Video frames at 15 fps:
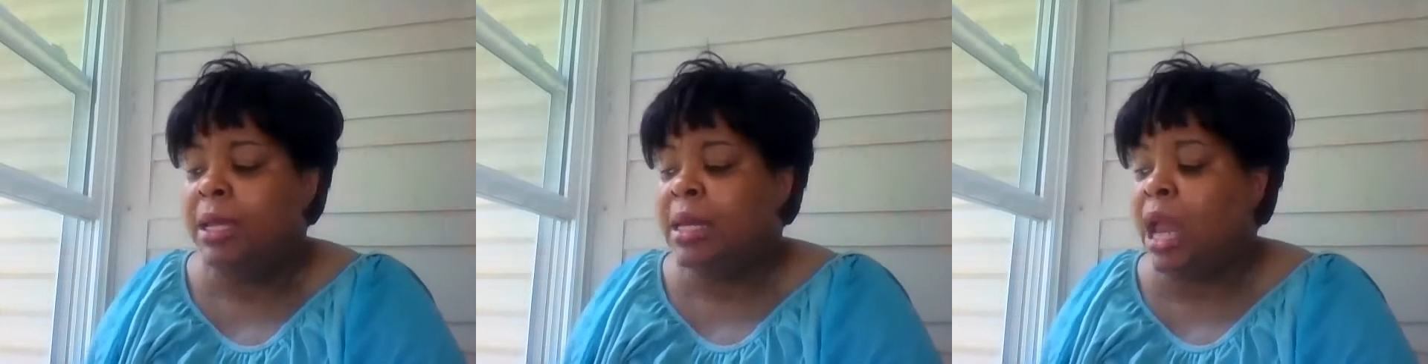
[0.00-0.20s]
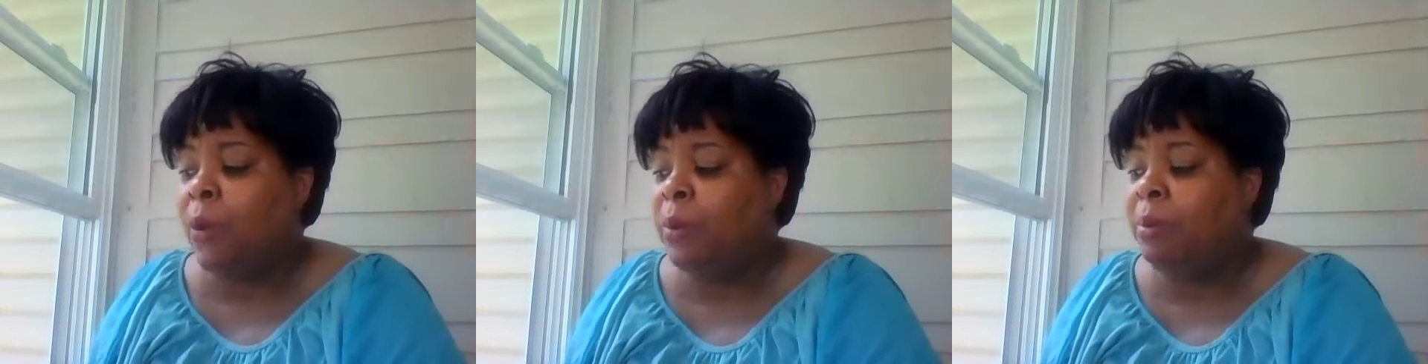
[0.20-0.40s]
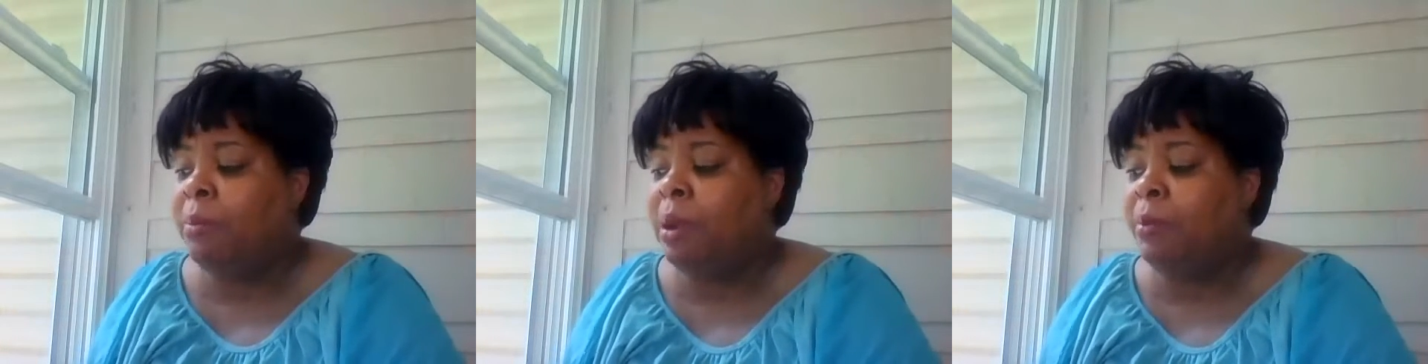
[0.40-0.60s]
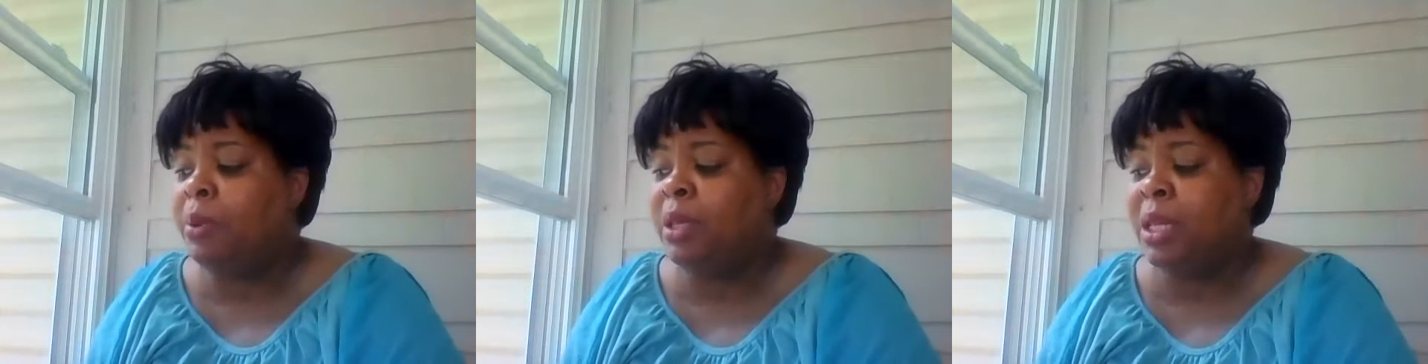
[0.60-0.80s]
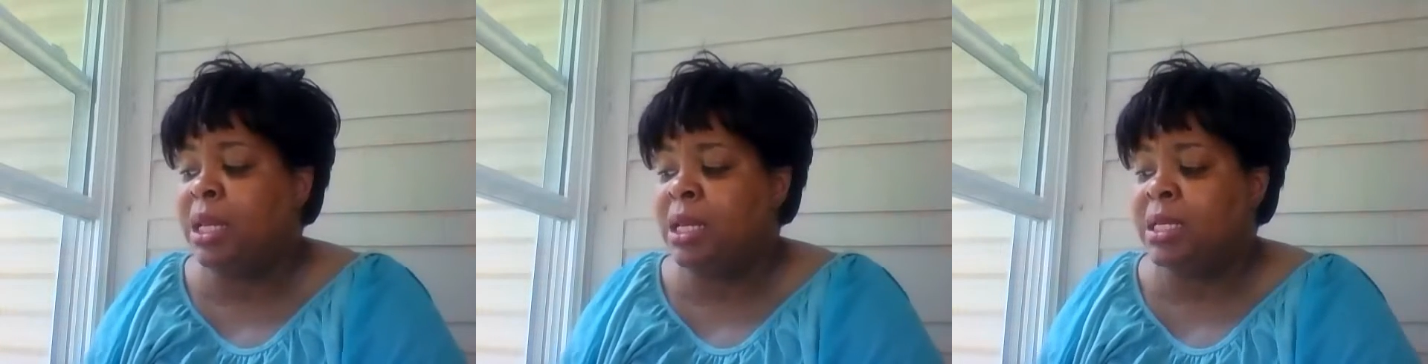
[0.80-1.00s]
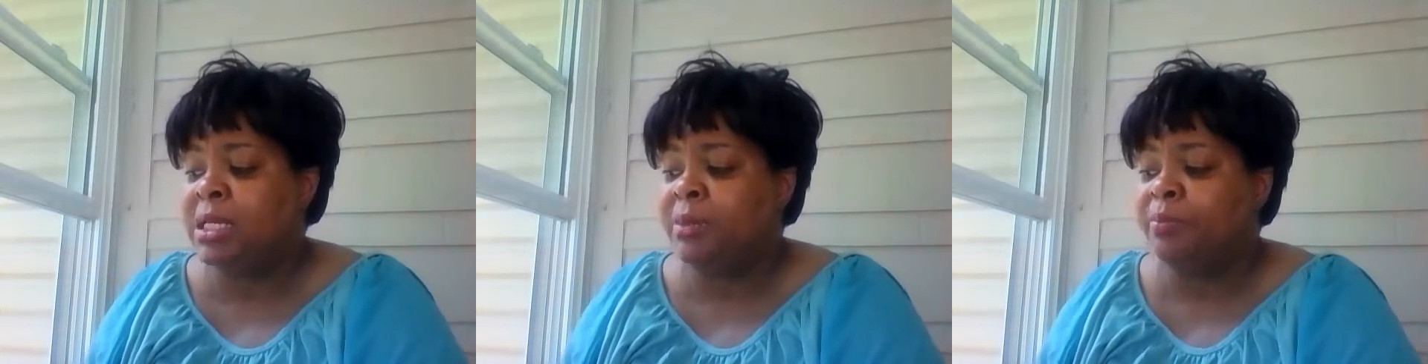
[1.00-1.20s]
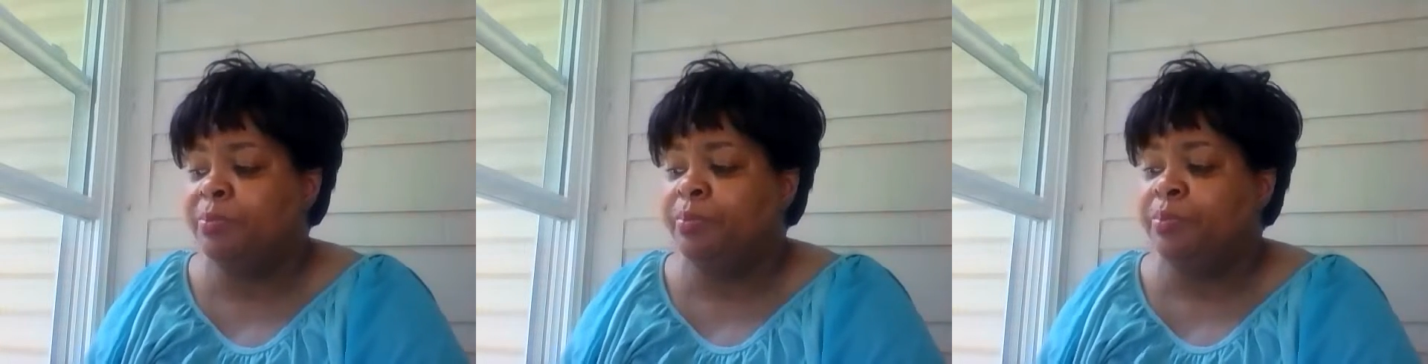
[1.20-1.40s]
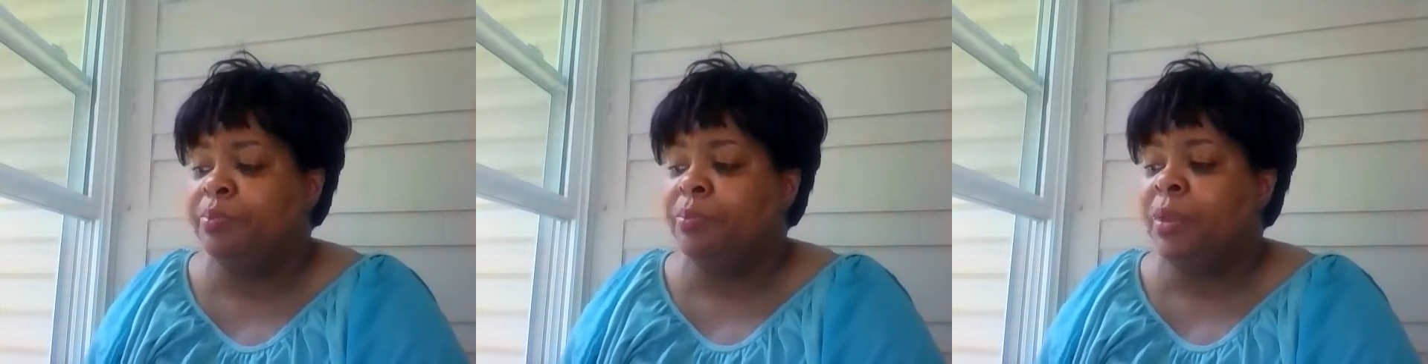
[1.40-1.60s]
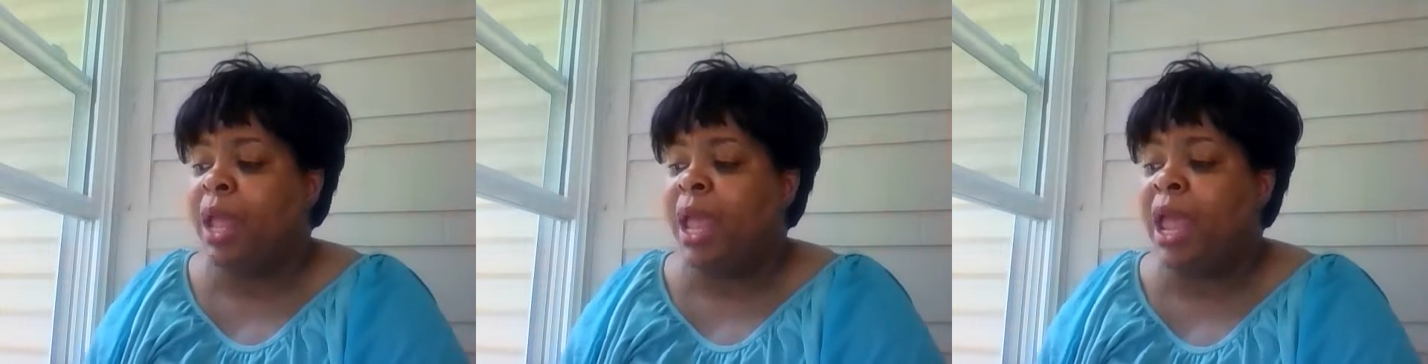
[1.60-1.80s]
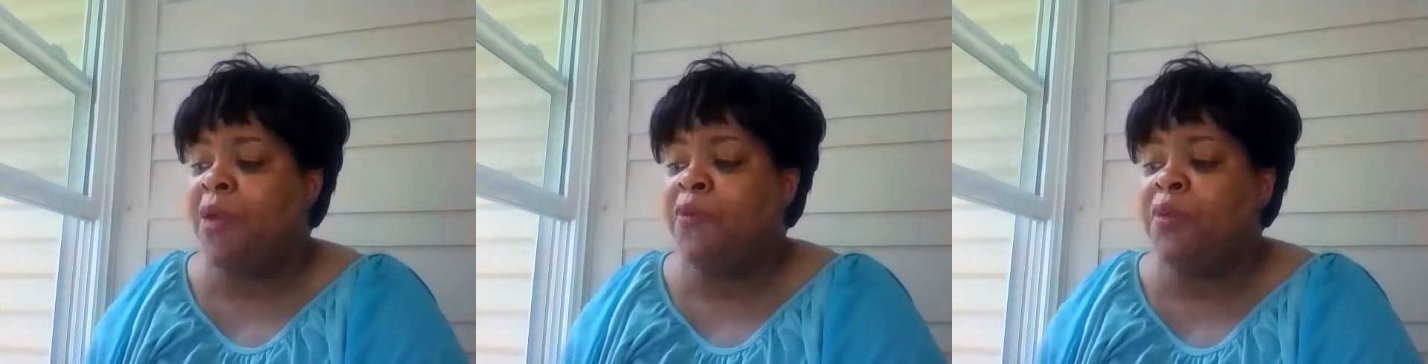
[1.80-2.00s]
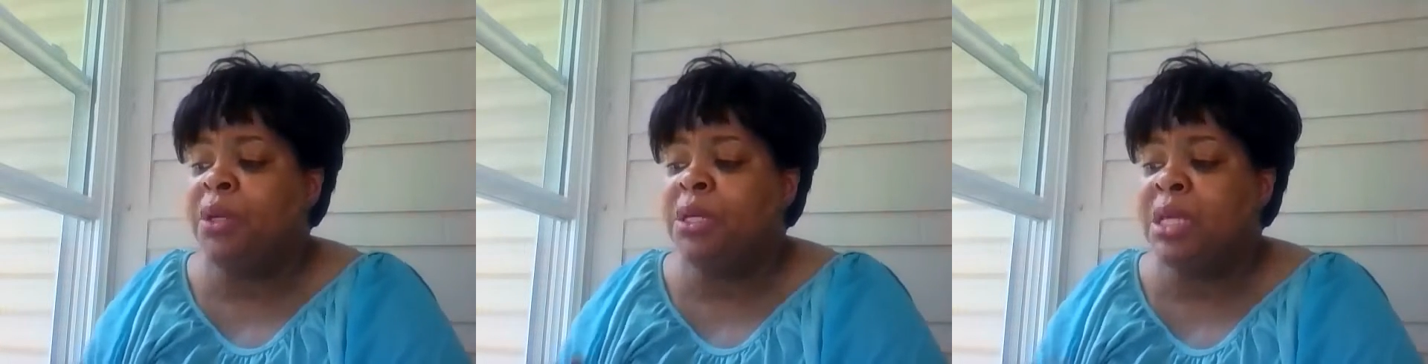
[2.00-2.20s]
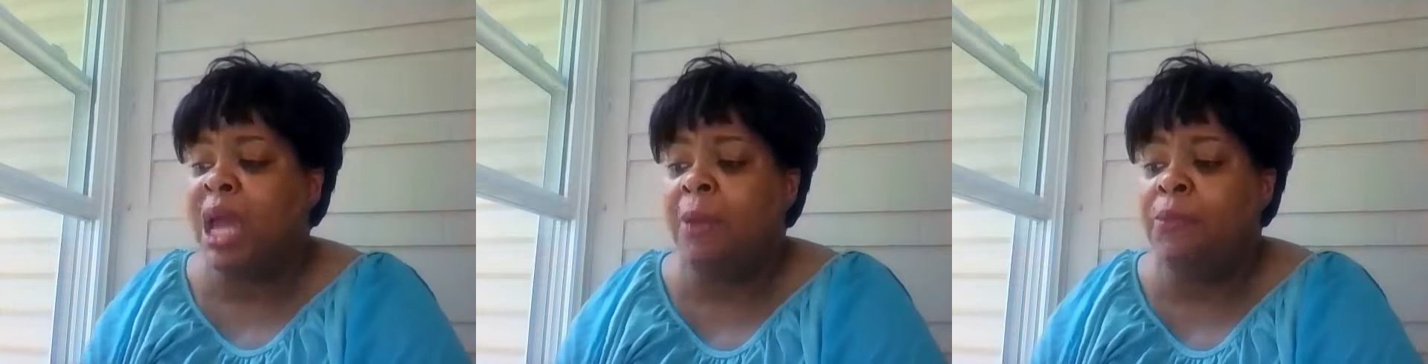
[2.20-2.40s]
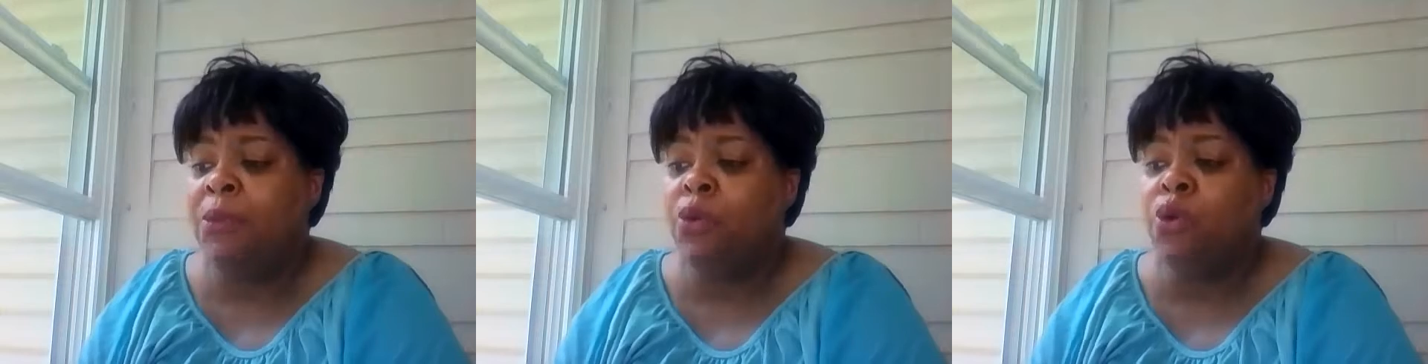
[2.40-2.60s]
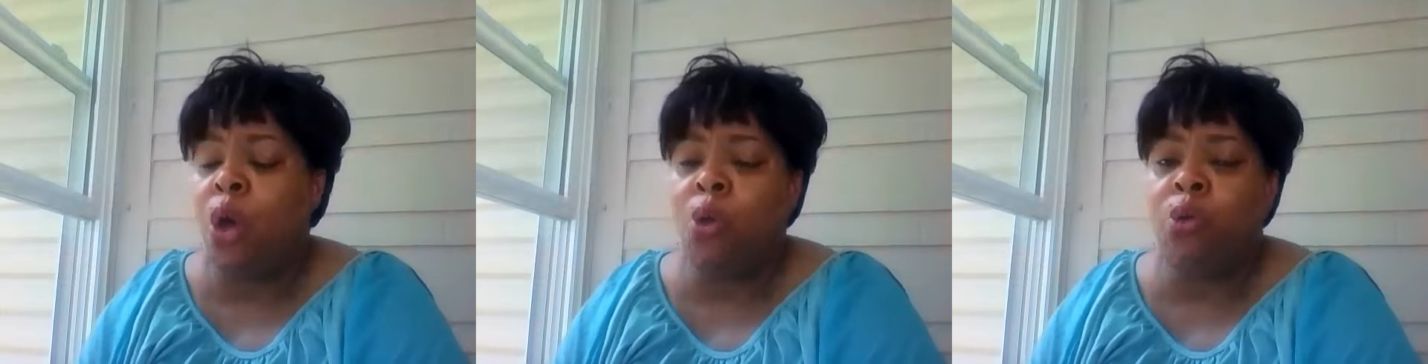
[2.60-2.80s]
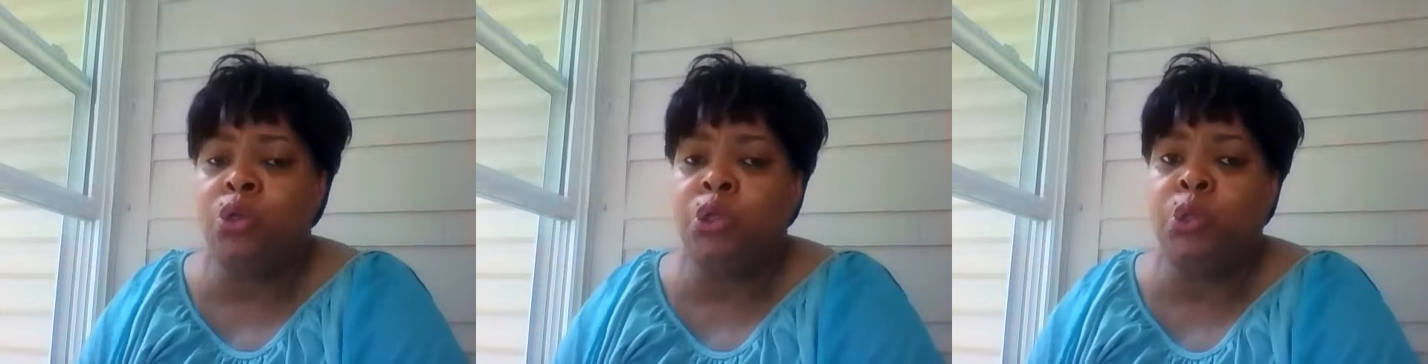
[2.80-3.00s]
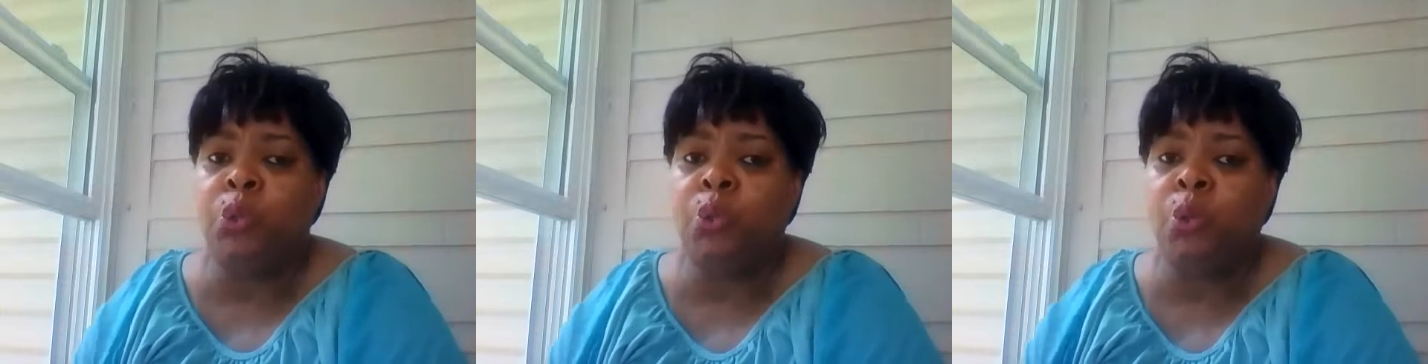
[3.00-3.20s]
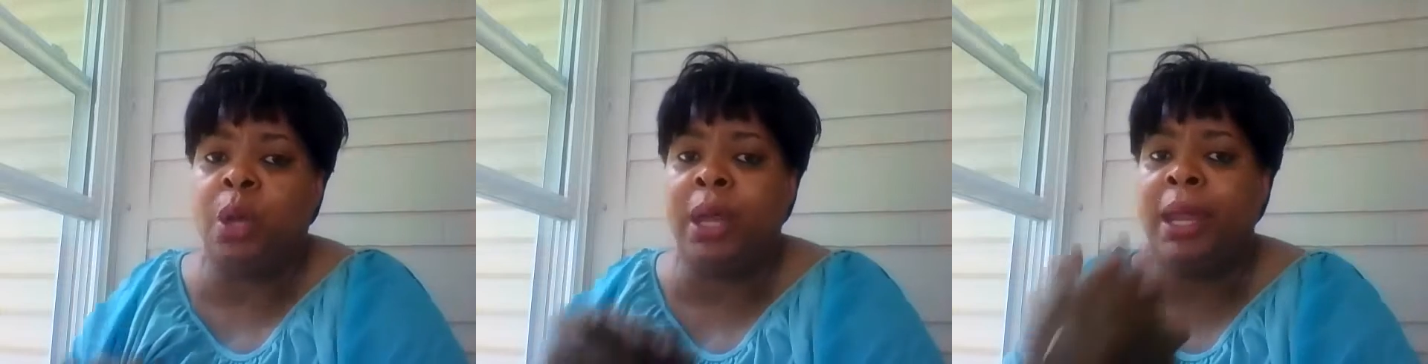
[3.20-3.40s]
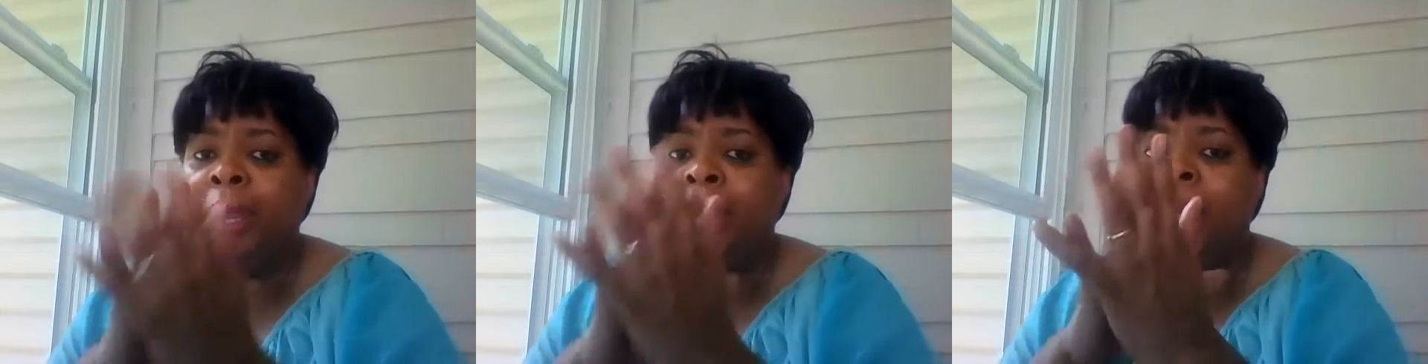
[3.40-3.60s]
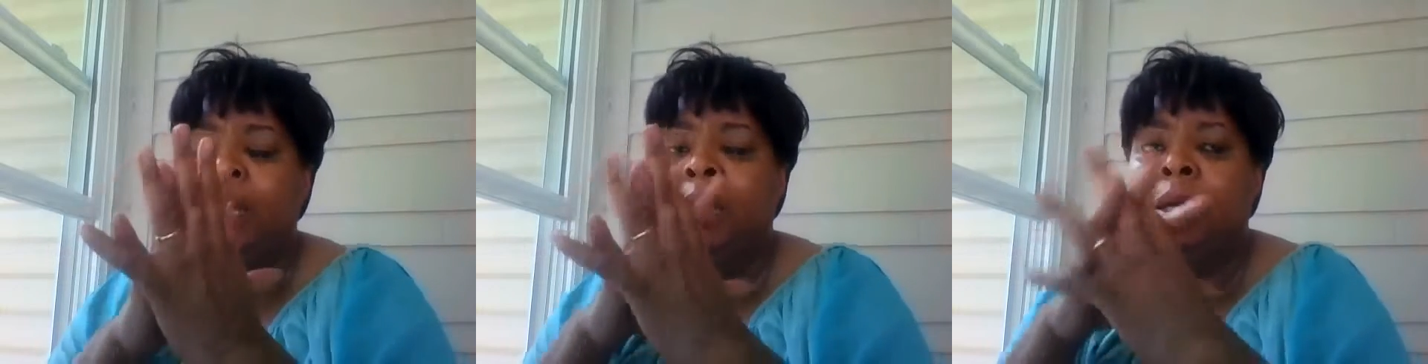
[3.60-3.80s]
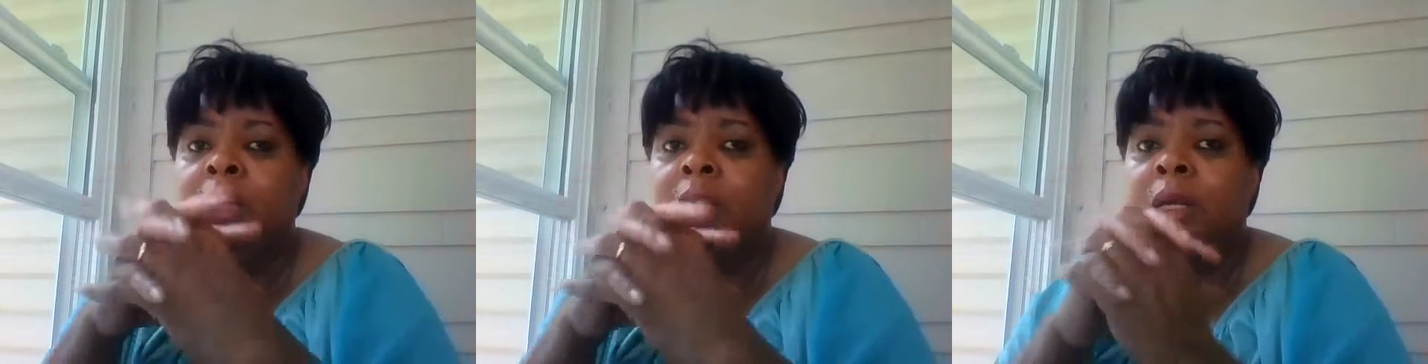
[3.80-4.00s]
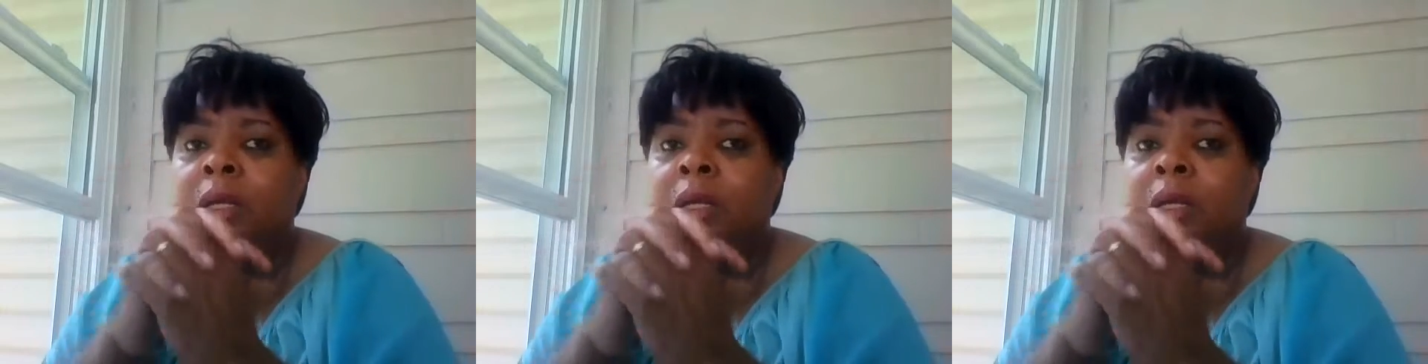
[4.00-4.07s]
Now remember this, every time you go to a